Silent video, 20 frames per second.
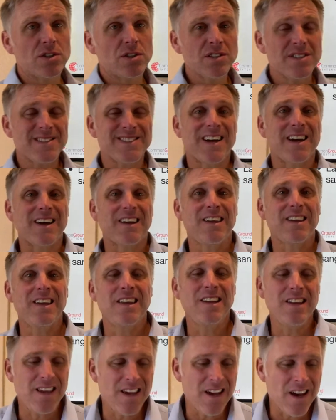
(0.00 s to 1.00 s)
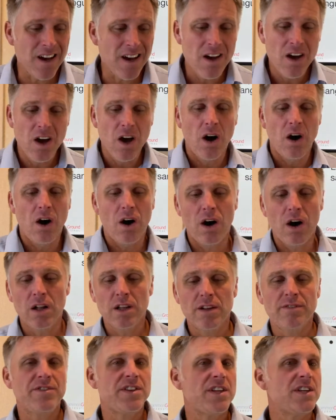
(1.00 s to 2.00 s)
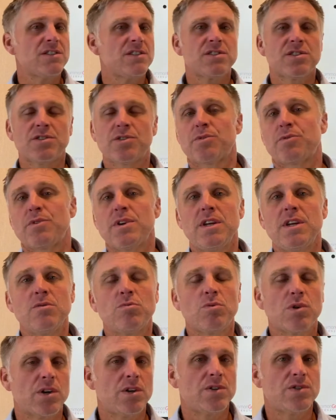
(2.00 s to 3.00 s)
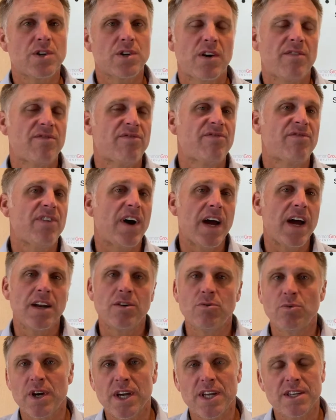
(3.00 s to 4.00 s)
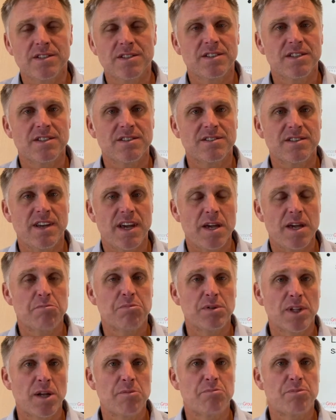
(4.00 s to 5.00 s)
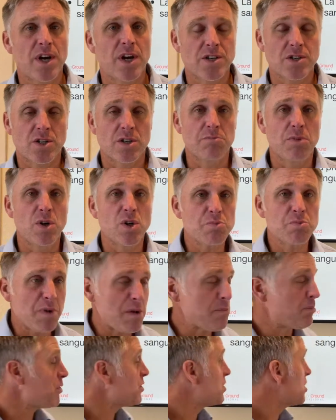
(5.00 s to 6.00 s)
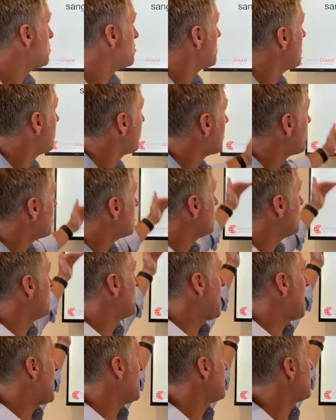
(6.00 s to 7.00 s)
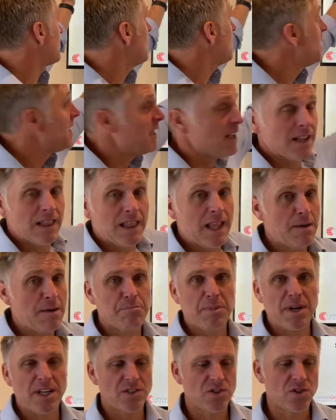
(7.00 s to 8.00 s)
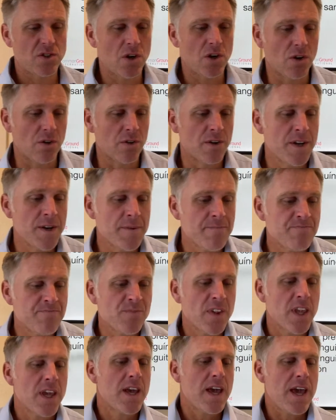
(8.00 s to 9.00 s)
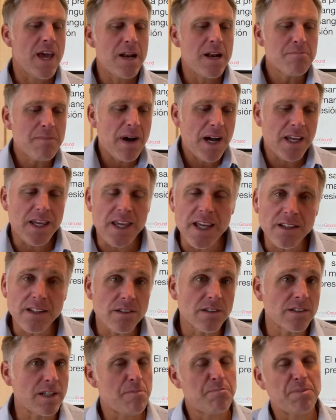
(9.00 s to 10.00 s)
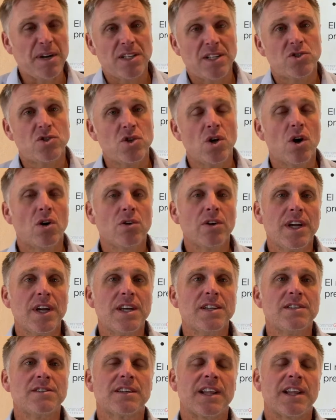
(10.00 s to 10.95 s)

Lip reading: sanguínea. All of these three words are fine ways to say blood pressure. Most people just refer to it as la presión. El manguito de presión is